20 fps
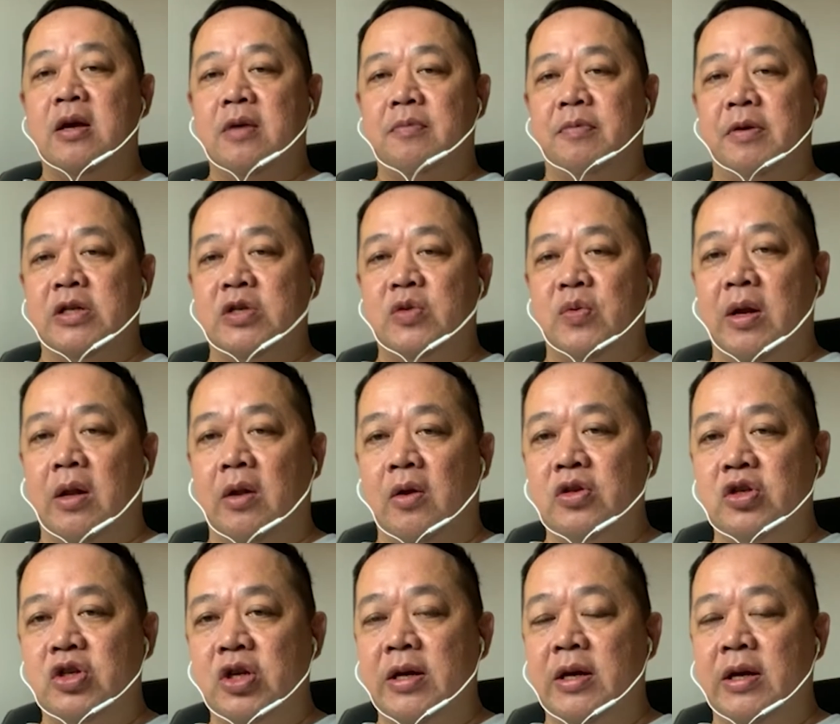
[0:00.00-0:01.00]
because we are
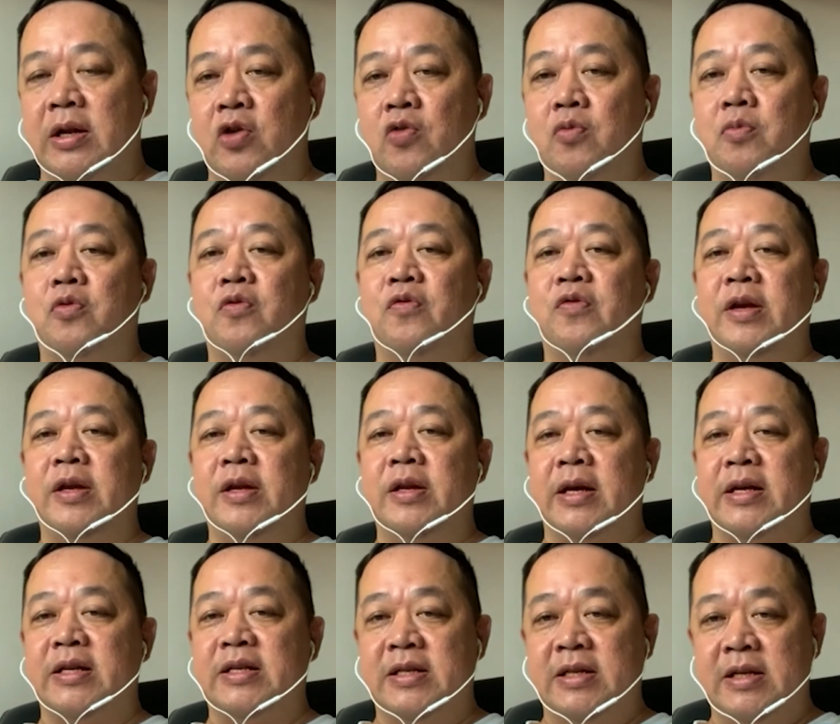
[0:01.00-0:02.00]
launching a new movie
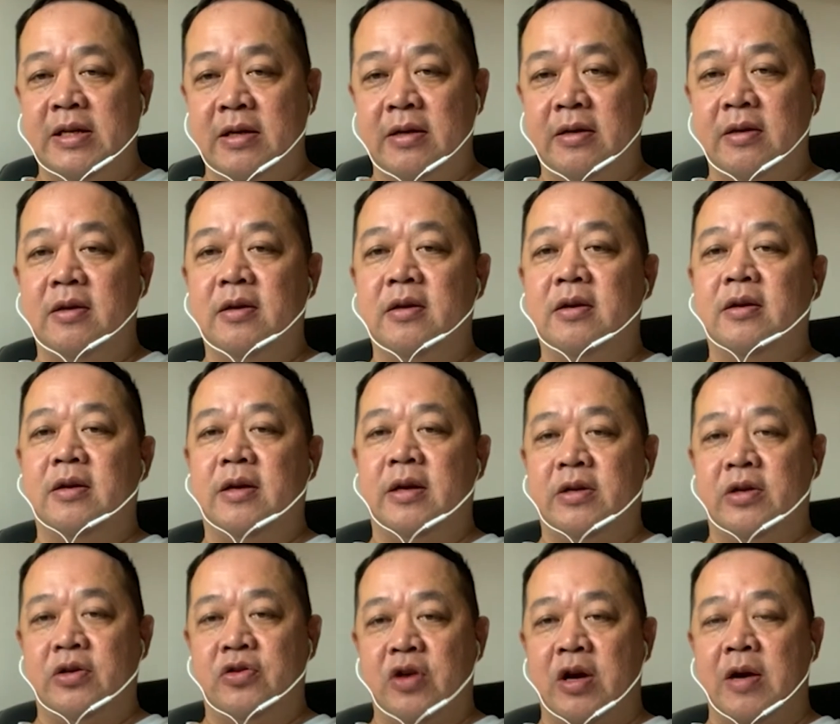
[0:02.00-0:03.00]
next year
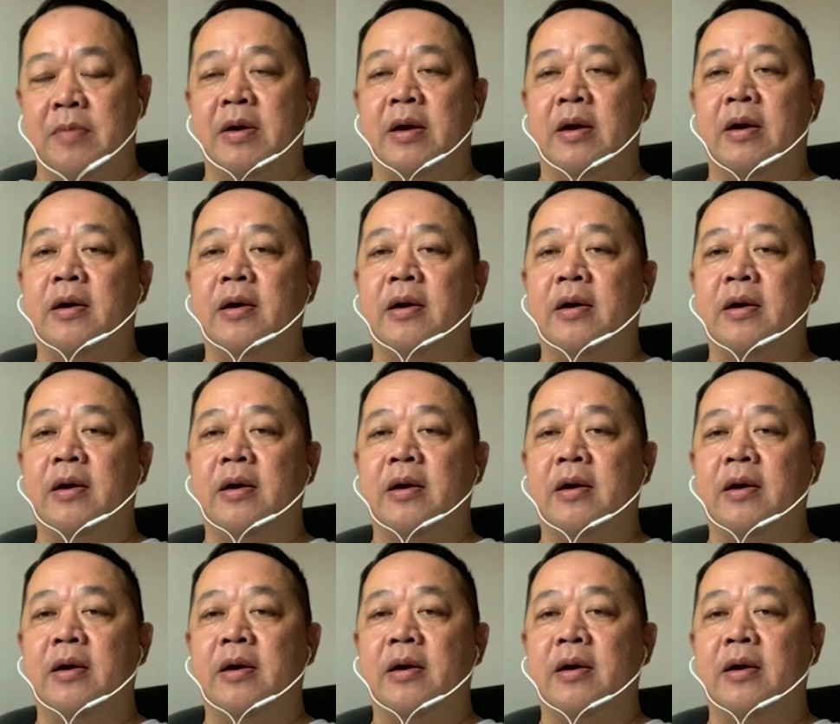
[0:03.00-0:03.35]
and the drama.